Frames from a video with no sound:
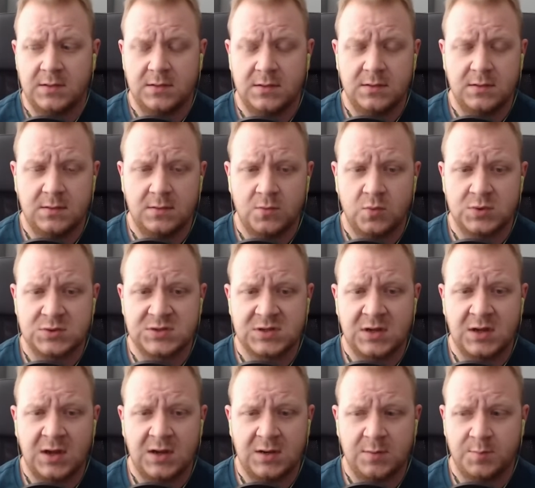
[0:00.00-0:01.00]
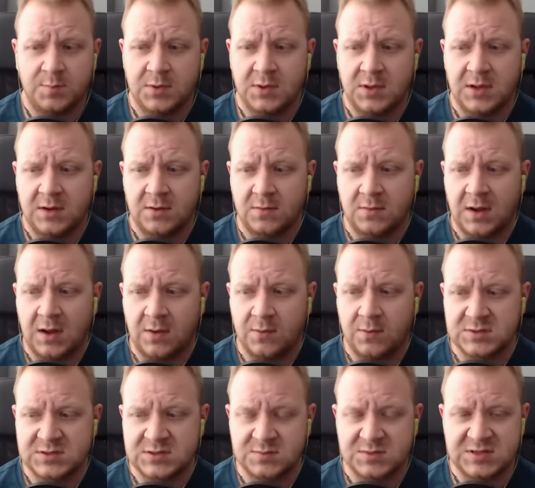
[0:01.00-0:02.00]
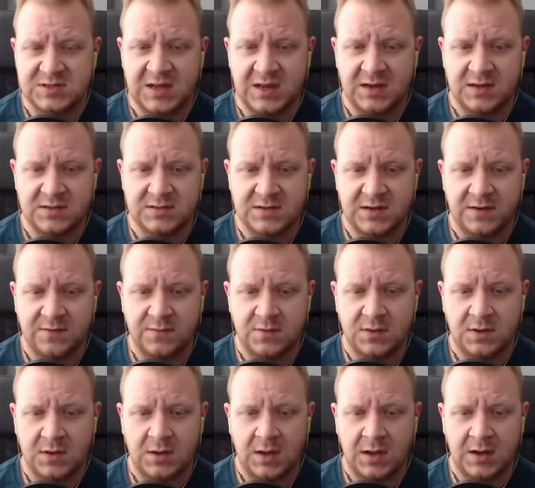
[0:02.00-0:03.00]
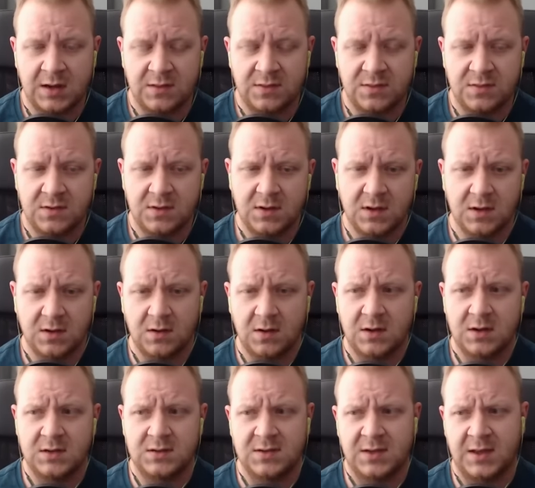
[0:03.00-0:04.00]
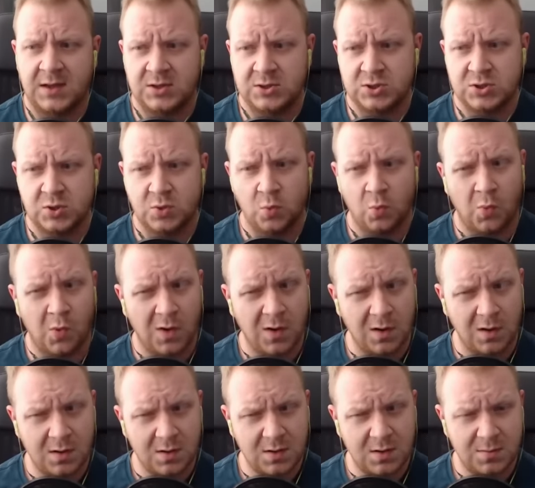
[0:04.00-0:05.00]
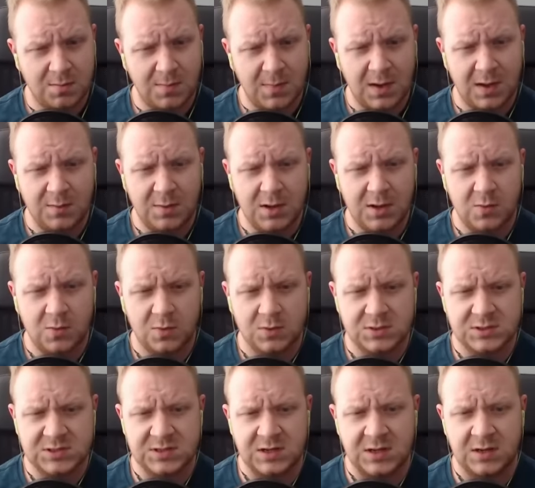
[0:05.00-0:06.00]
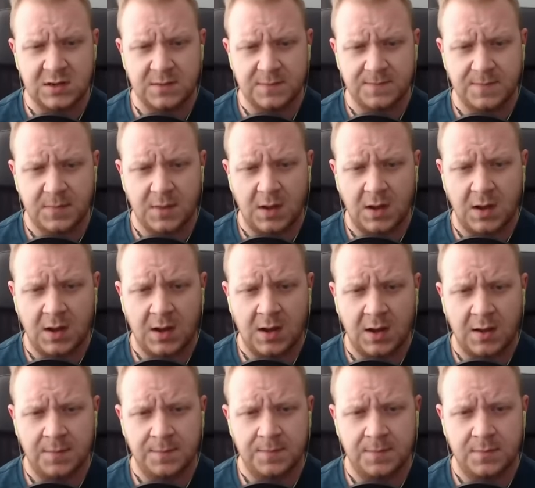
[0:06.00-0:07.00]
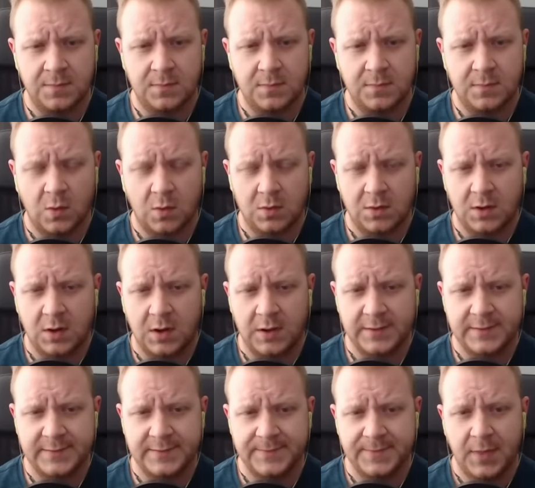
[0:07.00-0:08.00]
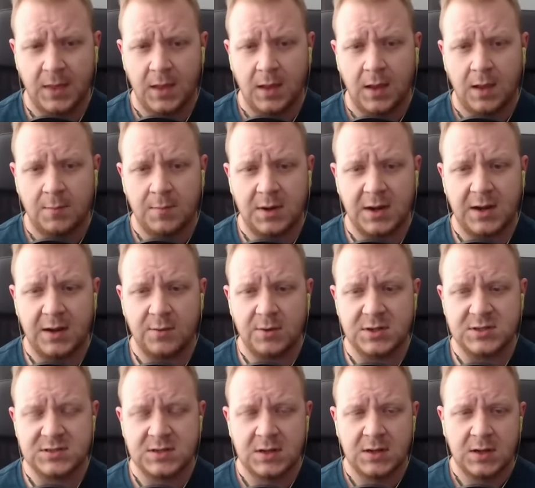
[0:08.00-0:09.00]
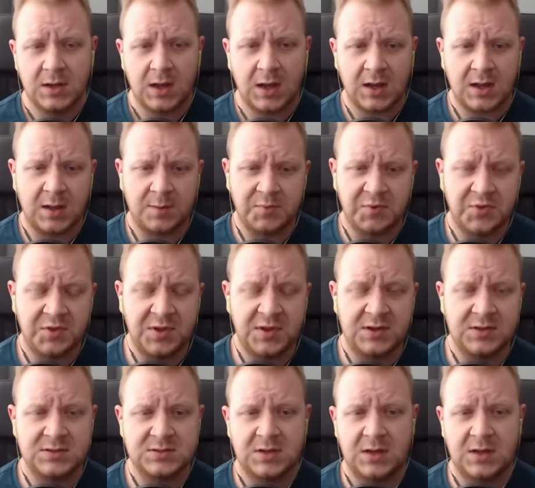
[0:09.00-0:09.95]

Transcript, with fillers: was kind of playing around with some settings and everything, and I think I got it to actually work, maybe? We'll see. Or not. But anyways, a couple things.